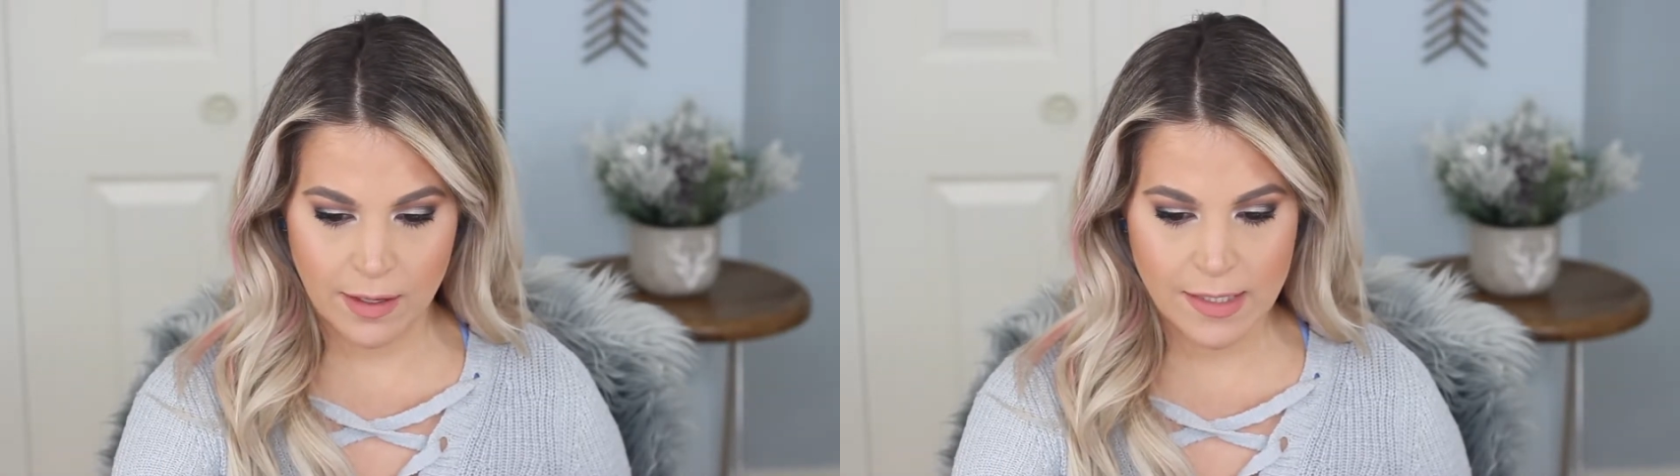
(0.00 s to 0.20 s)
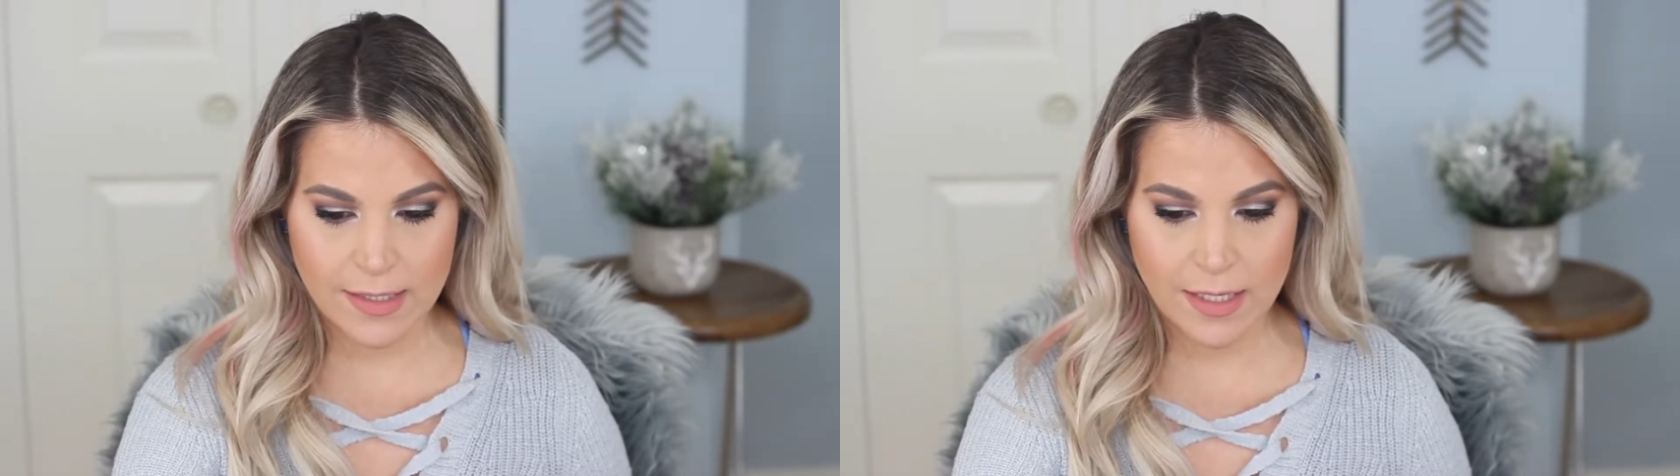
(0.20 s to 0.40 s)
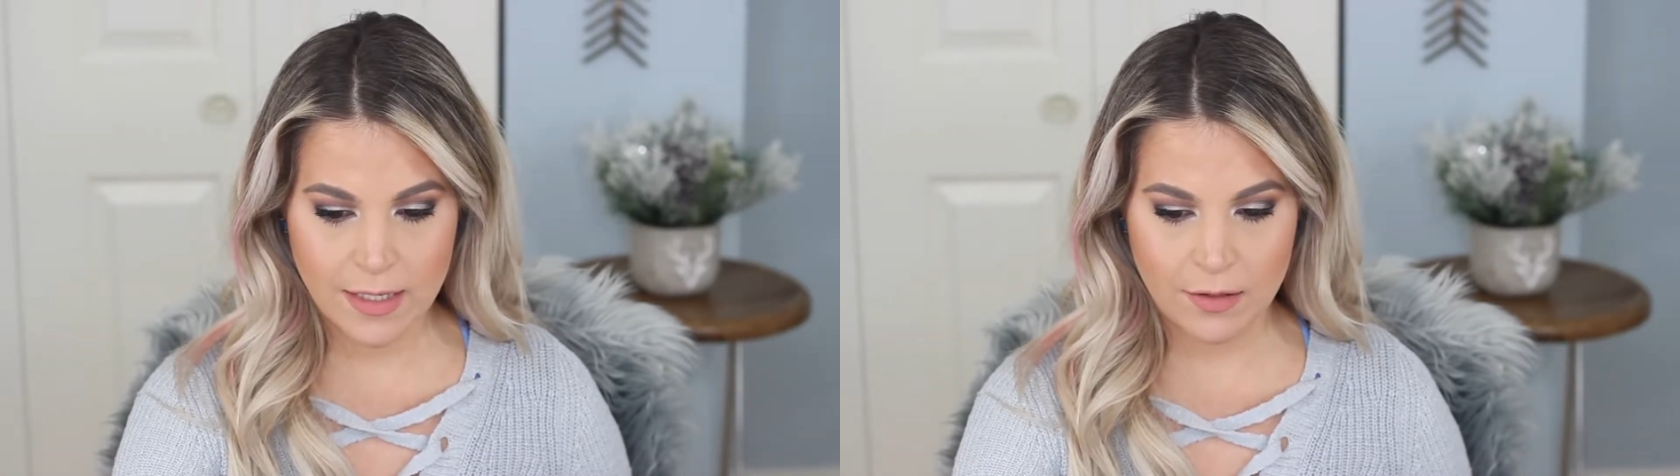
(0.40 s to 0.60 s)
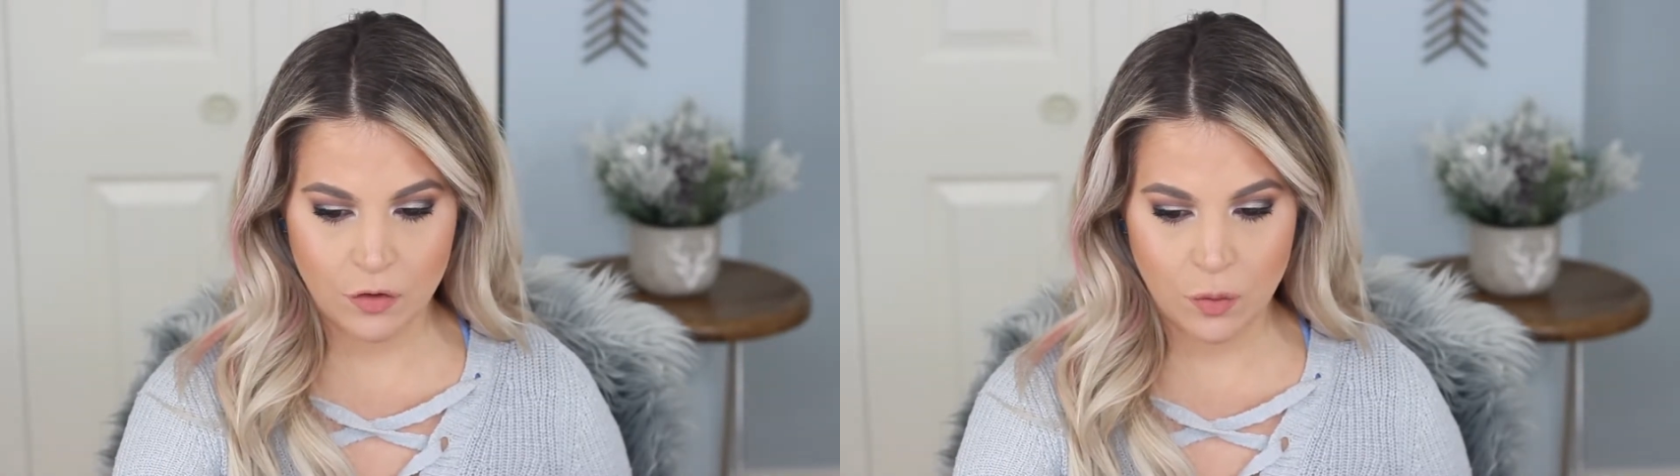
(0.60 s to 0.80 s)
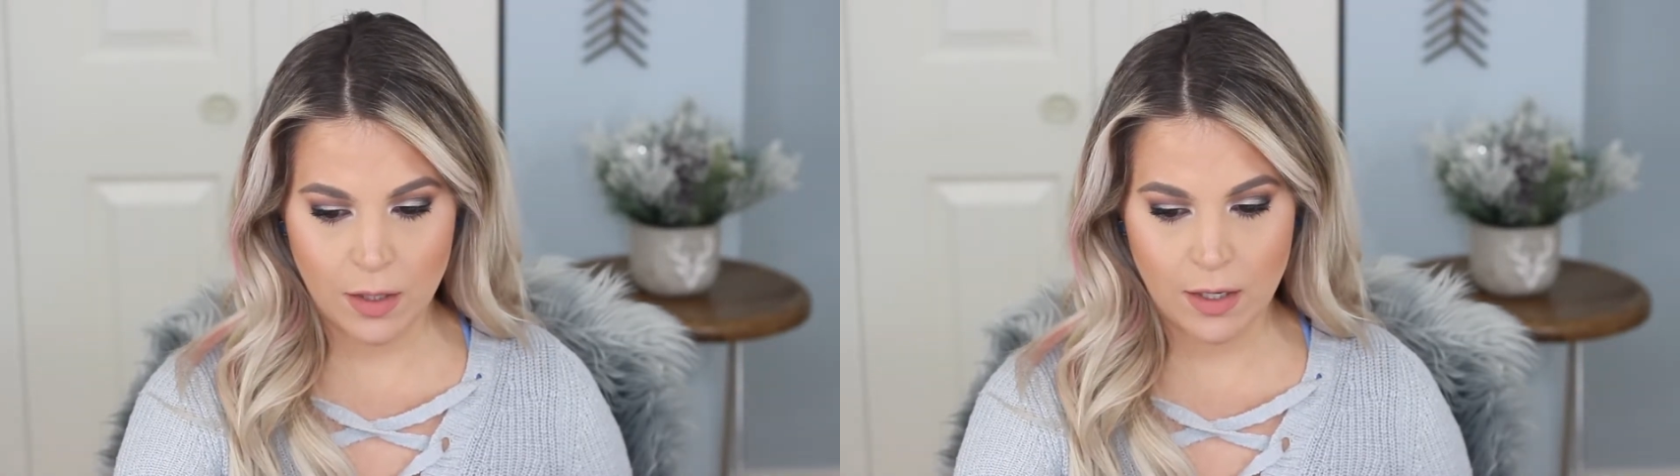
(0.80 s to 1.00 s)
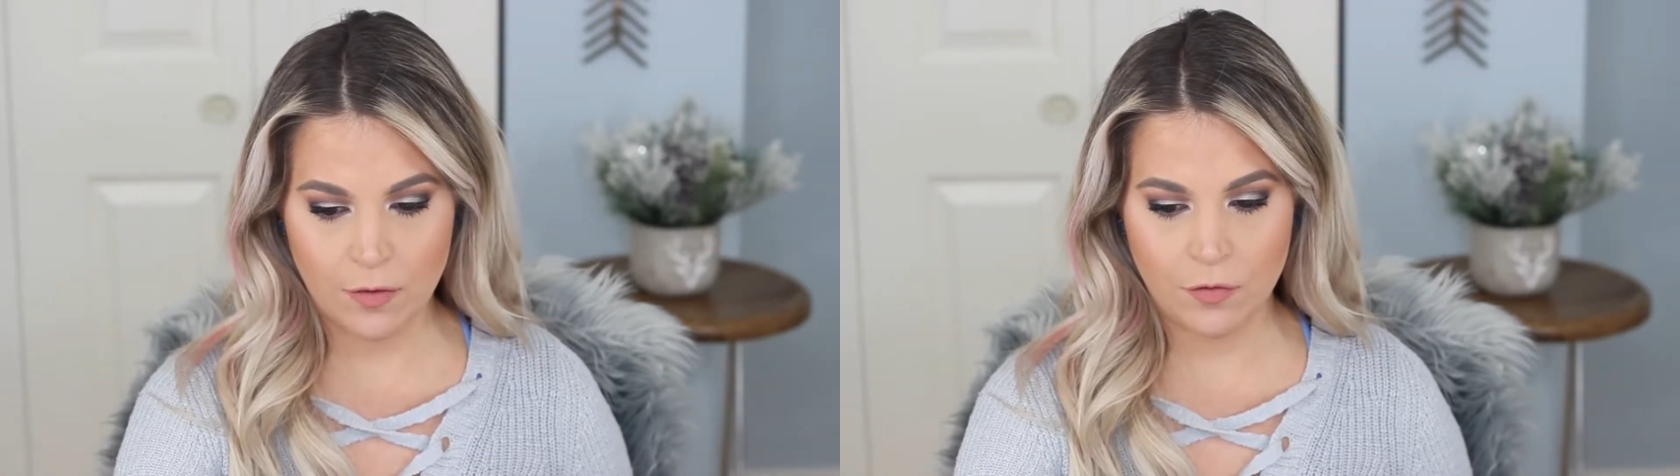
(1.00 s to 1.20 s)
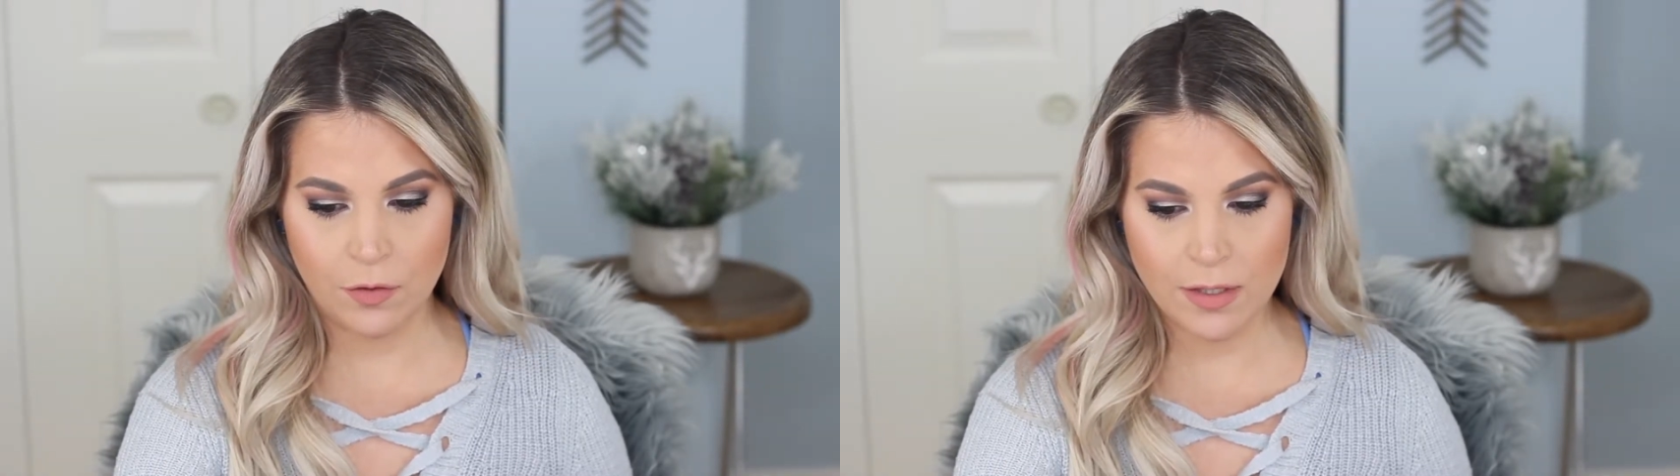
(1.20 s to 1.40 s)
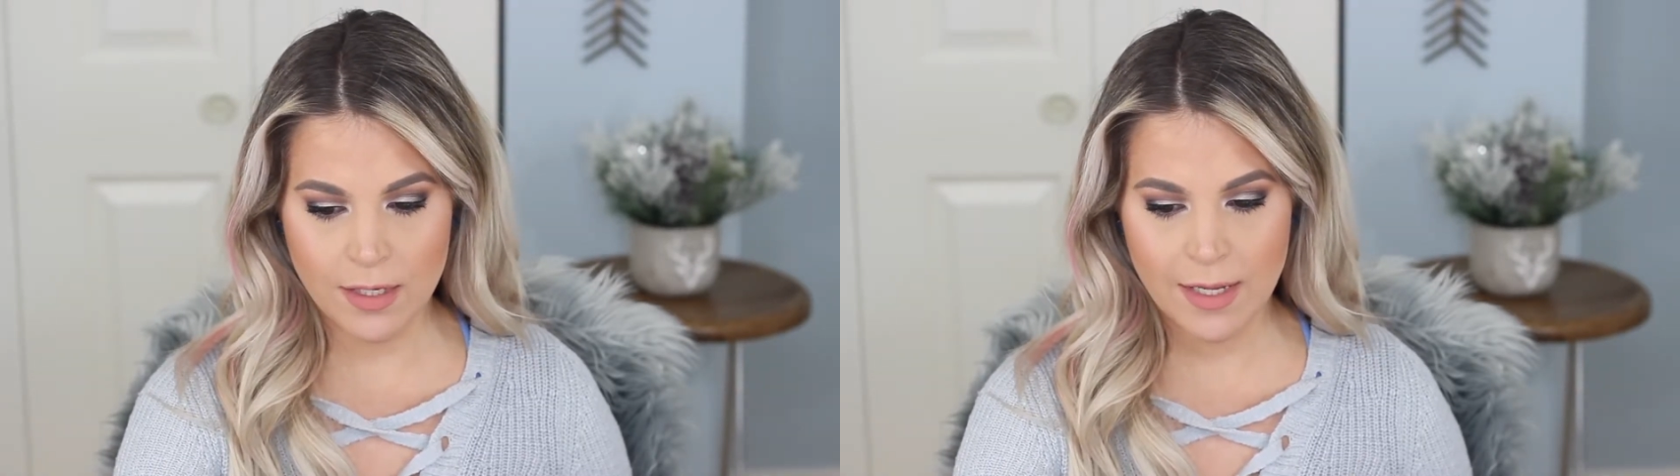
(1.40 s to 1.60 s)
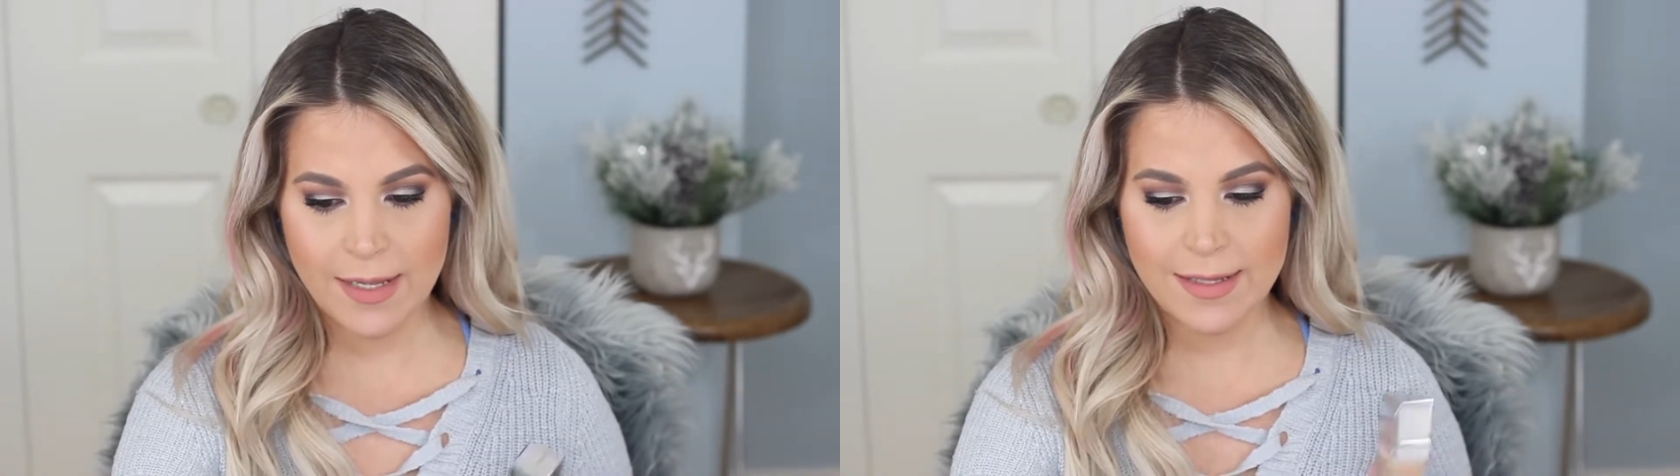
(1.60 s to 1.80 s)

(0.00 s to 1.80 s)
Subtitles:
8, 10, 12, 14,